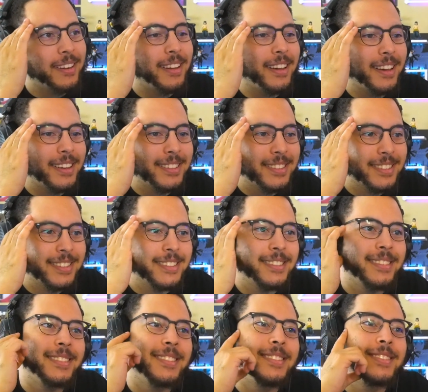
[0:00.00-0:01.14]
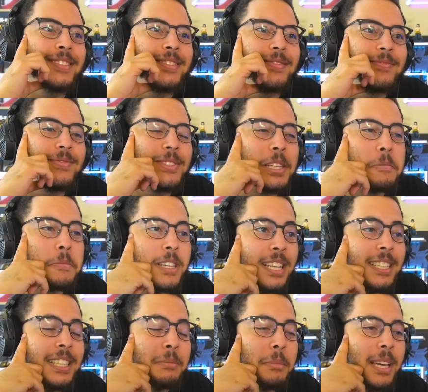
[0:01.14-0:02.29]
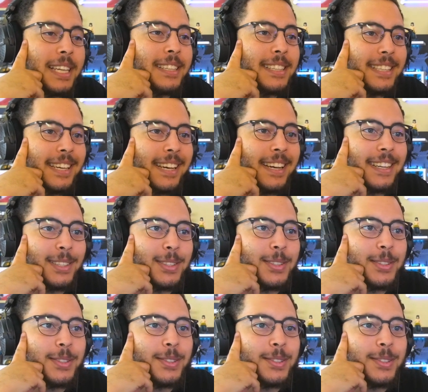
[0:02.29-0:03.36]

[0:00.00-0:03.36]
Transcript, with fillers: axe. I mean, he did make you the axe.